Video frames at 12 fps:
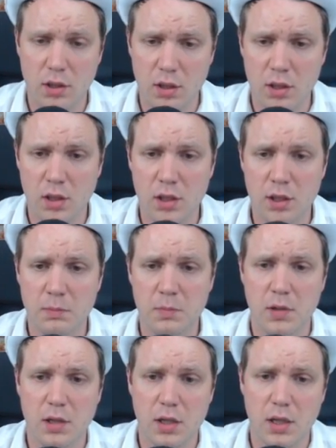Um,
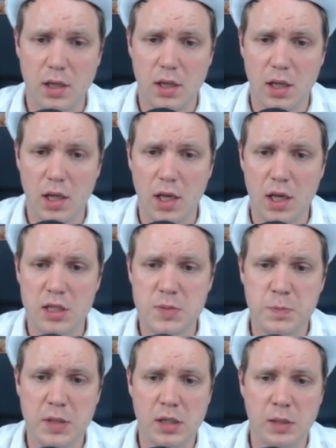it's
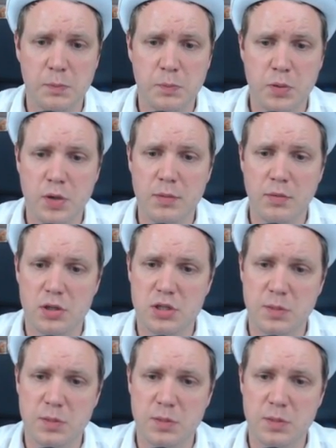been a pretty much